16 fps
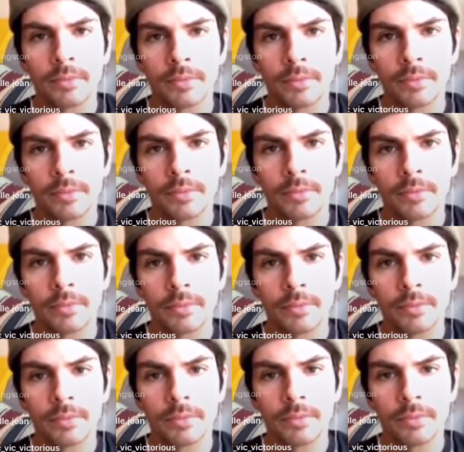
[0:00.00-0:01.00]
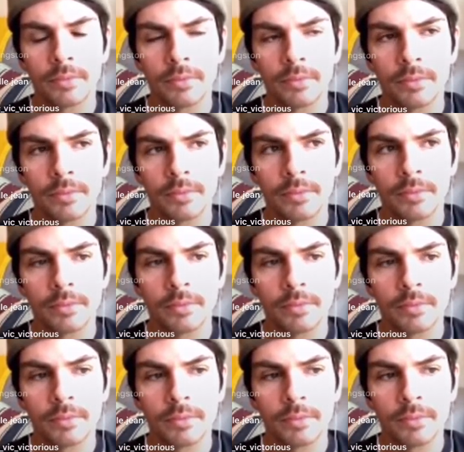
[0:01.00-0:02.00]

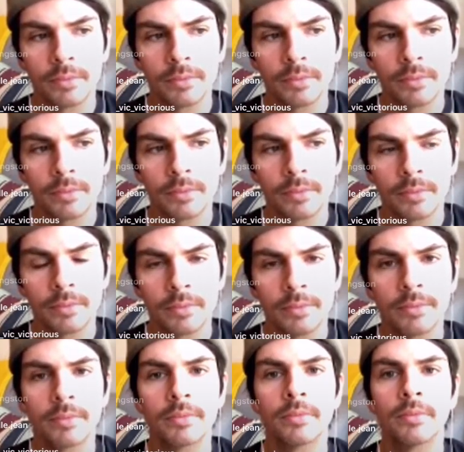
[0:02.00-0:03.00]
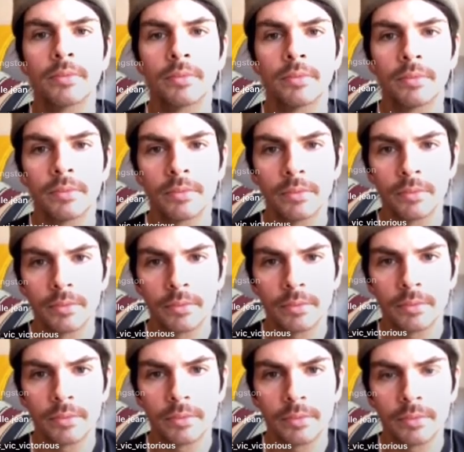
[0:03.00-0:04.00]

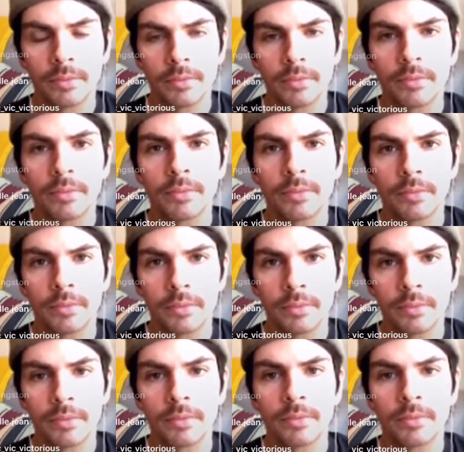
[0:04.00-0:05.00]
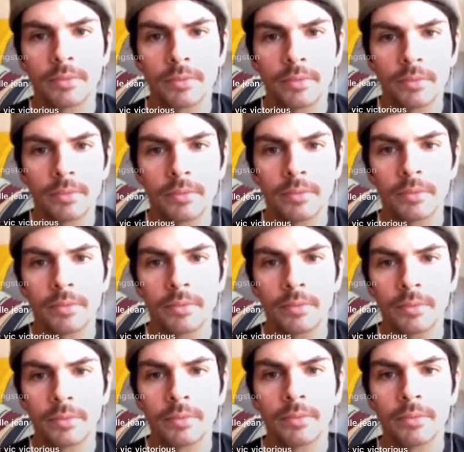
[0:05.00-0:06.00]

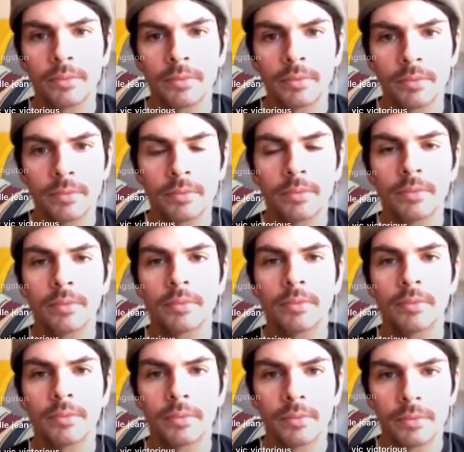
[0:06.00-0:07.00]
(not speaking)